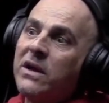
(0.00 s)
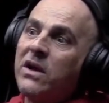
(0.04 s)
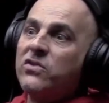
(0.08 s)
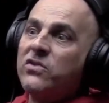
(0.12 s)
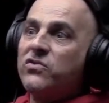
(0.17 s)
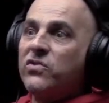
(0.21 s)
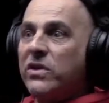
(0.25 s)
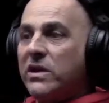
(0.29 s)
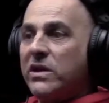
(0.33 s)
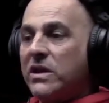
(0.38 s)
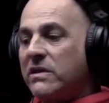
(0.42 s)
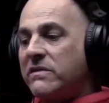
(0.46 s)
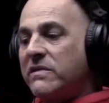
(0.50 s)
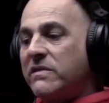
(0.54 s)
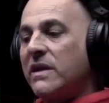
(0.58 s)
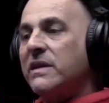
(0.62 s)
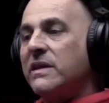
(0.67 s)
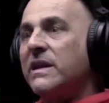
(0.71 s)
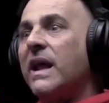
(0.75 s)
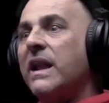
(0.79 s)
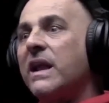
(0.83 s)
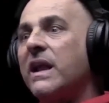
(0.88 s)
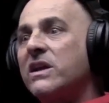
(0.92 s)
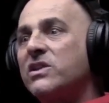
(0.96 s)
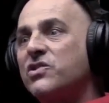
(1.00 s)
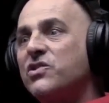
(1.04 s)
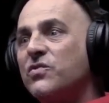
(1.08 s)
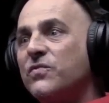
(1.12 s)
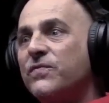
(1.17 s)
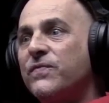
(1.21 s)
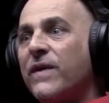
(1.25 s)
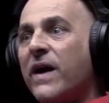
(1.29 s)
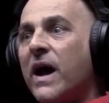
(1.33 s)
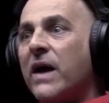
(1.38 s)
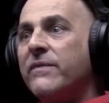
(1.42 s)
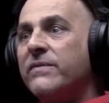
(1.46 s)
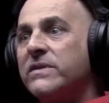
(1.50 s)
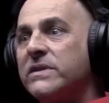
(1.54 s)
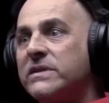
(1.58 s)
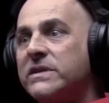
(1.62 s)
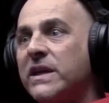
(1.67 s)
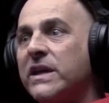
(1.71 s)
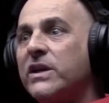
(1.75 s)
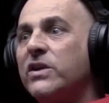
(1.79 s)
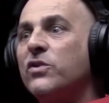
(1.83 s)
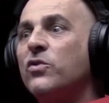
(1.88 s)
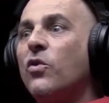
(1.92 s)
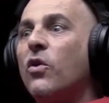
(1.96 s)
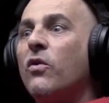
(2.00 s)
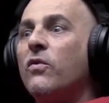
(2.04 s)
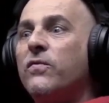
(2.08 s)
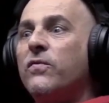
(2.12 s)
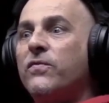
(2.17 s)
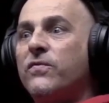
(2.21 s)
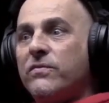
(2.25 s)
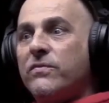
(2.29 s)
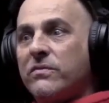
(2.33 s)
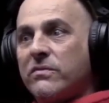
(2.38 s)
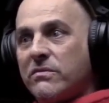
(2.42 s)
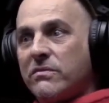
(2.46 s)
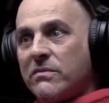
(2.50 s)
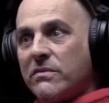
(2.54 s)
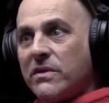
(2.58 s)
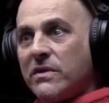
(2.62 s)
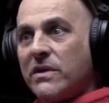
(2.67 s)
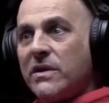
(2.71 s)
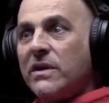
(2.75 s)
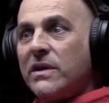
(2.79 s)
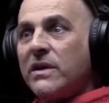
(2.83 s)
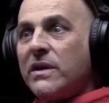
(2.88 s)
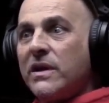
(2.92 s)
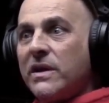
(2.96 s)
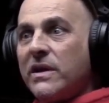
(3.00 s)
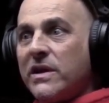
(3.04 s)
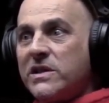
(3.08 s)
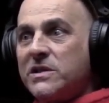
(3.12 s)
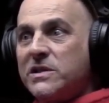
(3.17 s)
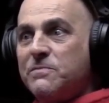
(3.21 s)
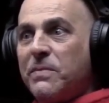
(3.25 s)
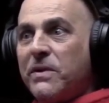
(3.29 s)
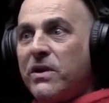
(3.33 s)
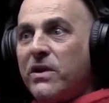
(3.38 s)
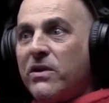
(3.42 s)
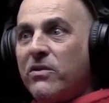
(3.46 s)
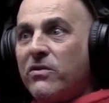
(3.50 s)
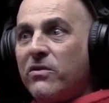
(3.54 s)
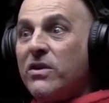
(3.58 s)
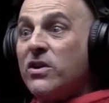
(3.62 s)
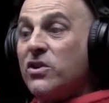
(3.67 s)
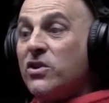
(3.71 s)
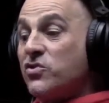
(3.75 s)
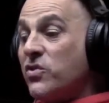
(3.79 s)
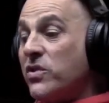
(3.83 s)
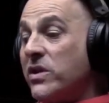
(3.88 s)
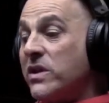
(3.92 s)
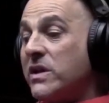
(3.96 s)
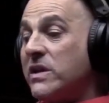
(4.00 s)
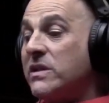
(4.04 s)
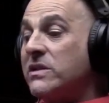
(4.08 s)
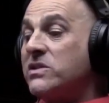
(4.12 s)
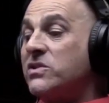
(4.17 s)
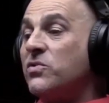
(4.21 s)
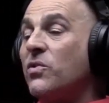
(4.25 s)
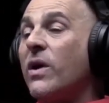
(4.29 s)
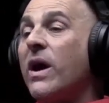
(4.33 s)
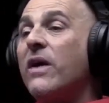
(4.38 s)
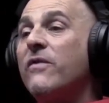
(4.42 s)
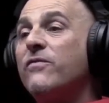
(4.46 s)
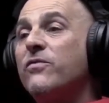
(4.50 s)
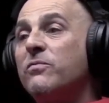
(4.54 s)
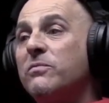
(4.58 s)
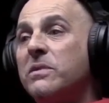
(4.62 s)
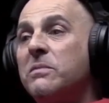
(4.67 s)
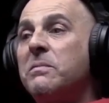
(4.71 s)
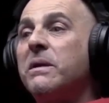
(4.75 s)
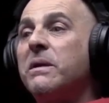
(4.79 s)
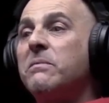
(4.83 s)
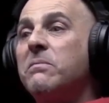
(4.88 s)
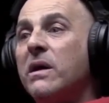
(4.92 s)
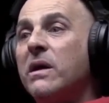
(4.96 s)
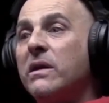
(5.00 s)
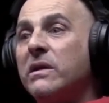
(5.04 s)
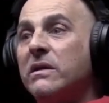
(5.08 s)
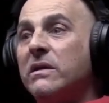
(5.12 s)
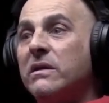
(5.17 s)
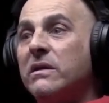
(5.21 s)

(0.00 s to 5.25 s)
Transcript: So he could take that extra 5 and take it off his bill so he can still have room to make money.